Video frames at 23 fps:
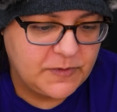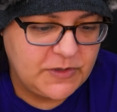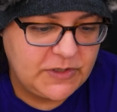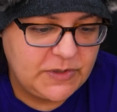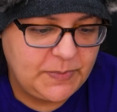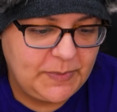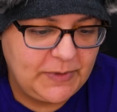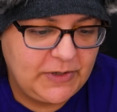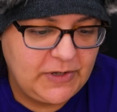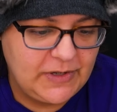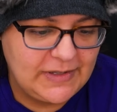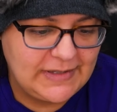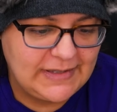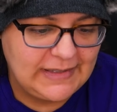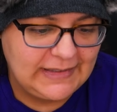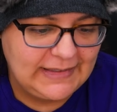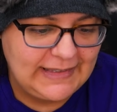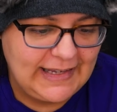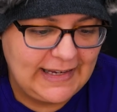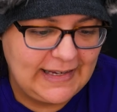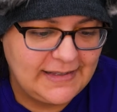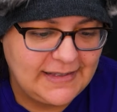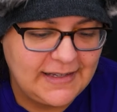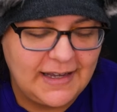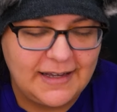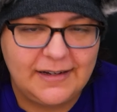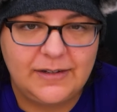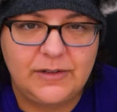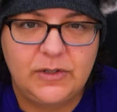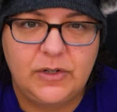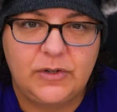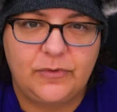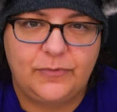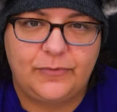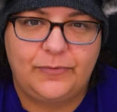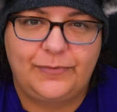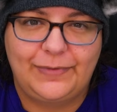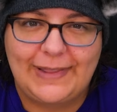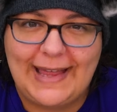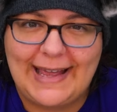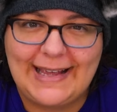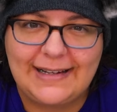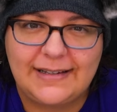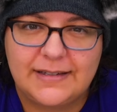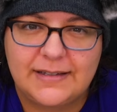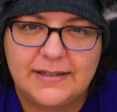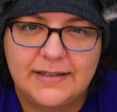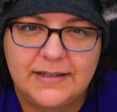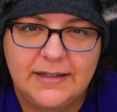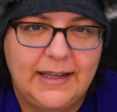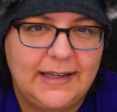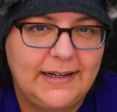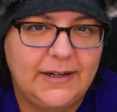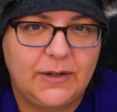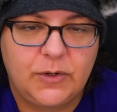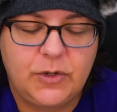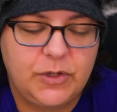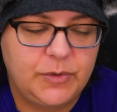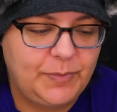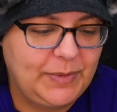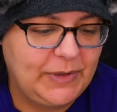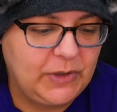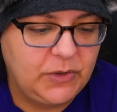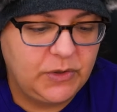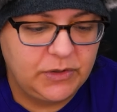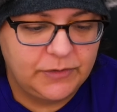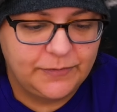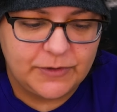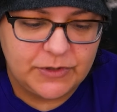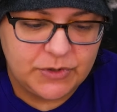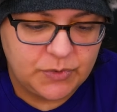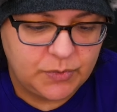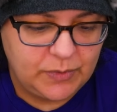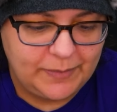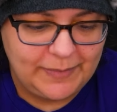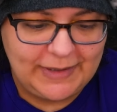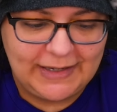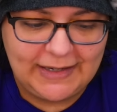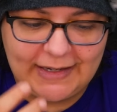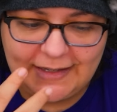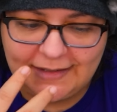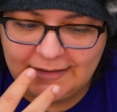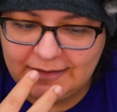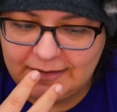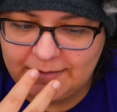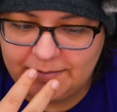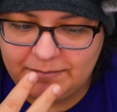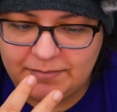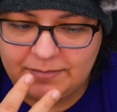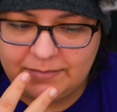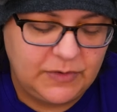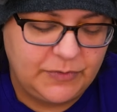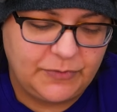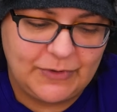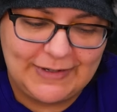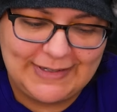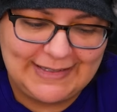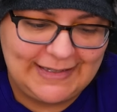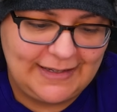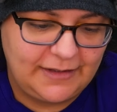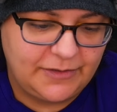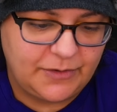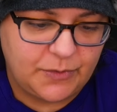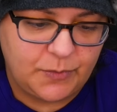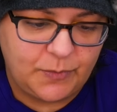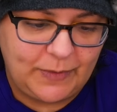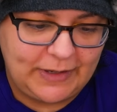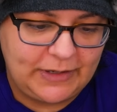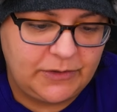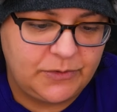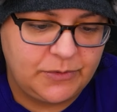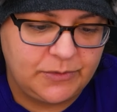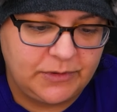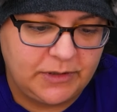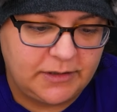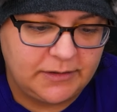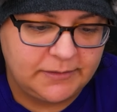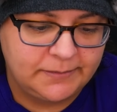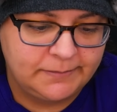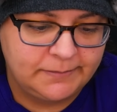just because the legs kind of look flat and it could be good for swimming, and the, the front teeth are way too long.